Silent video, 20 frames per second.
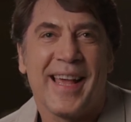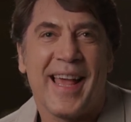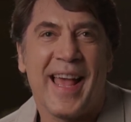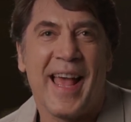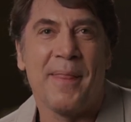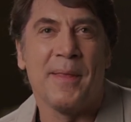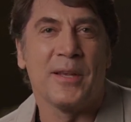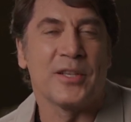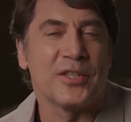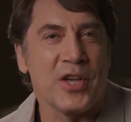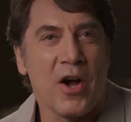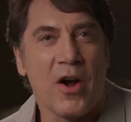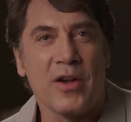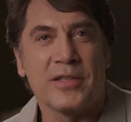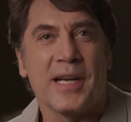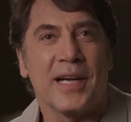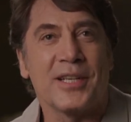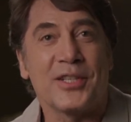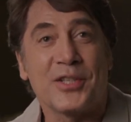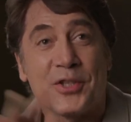And the
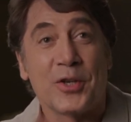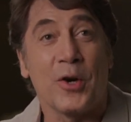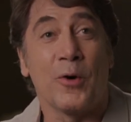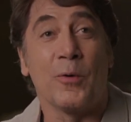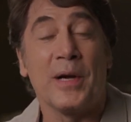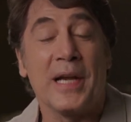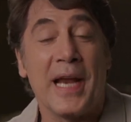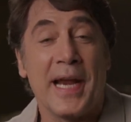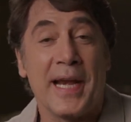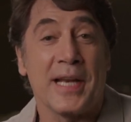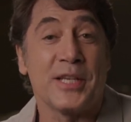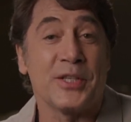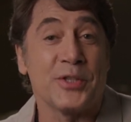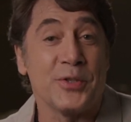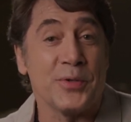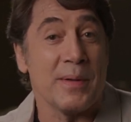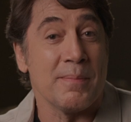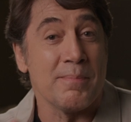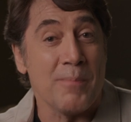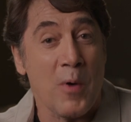songs are so related
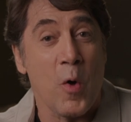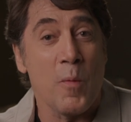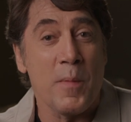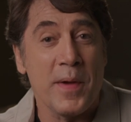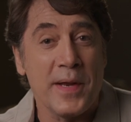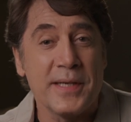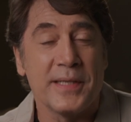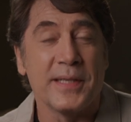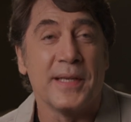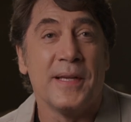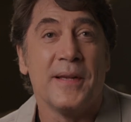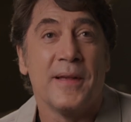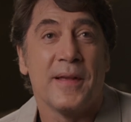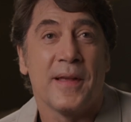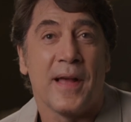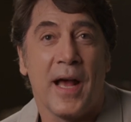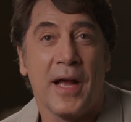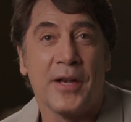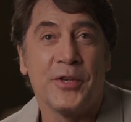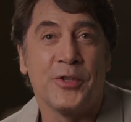to the moment
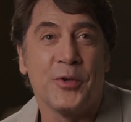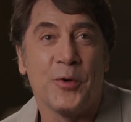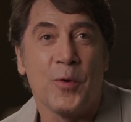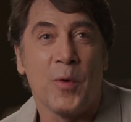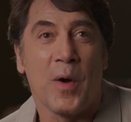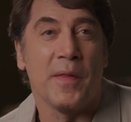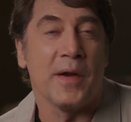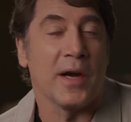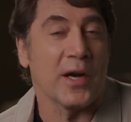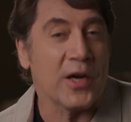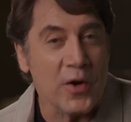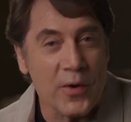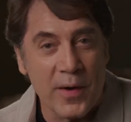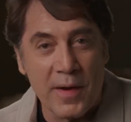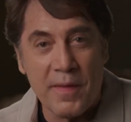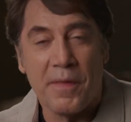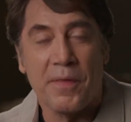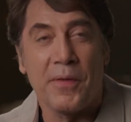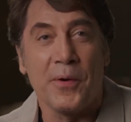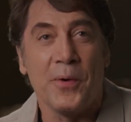and to what they're
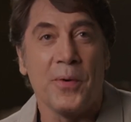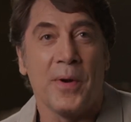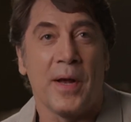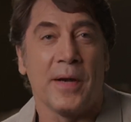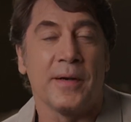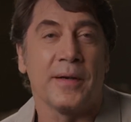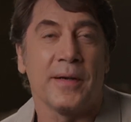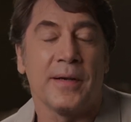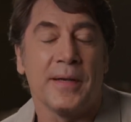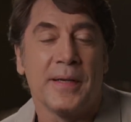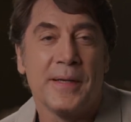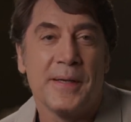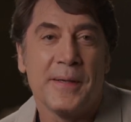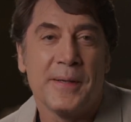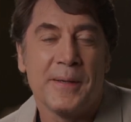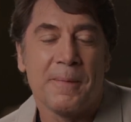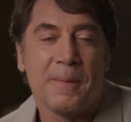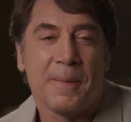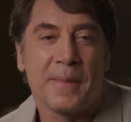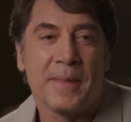going through, and
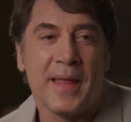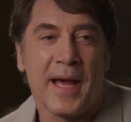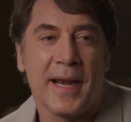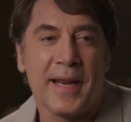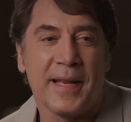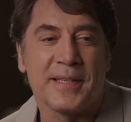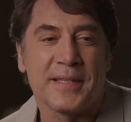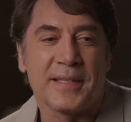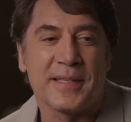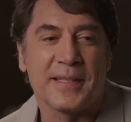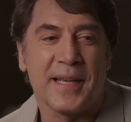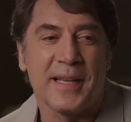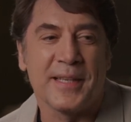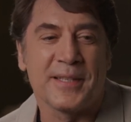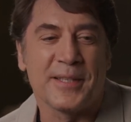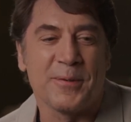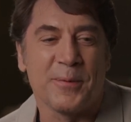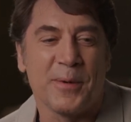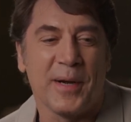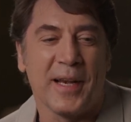that
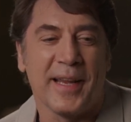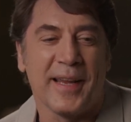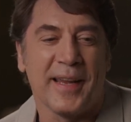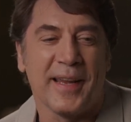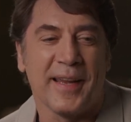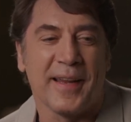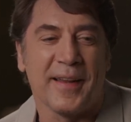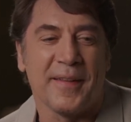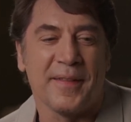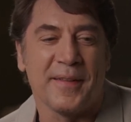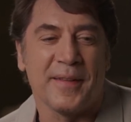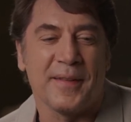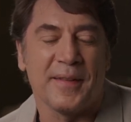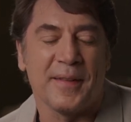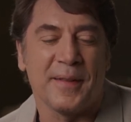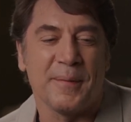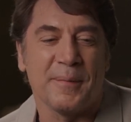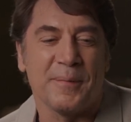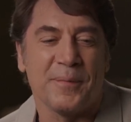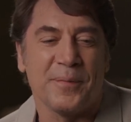it's really,
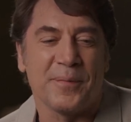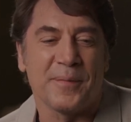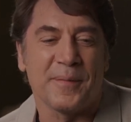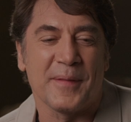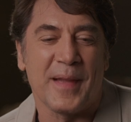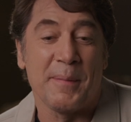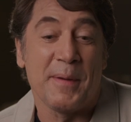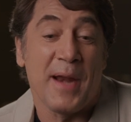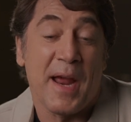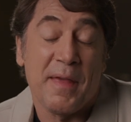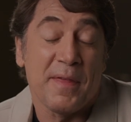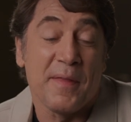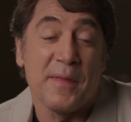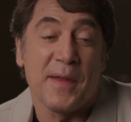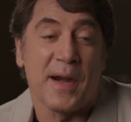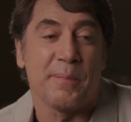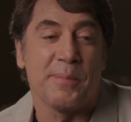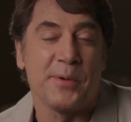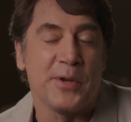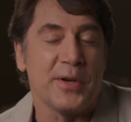I mean, I think
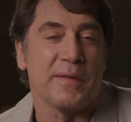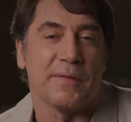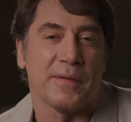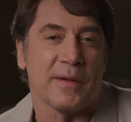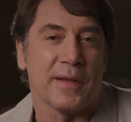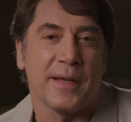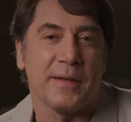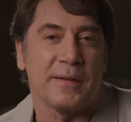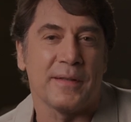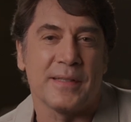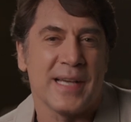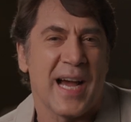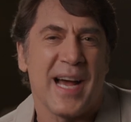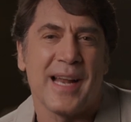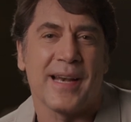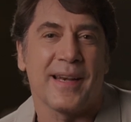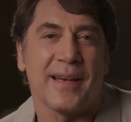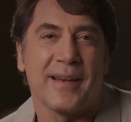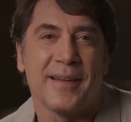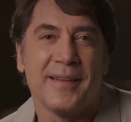they are beautifully
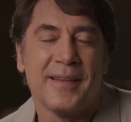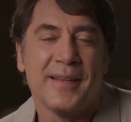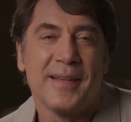done.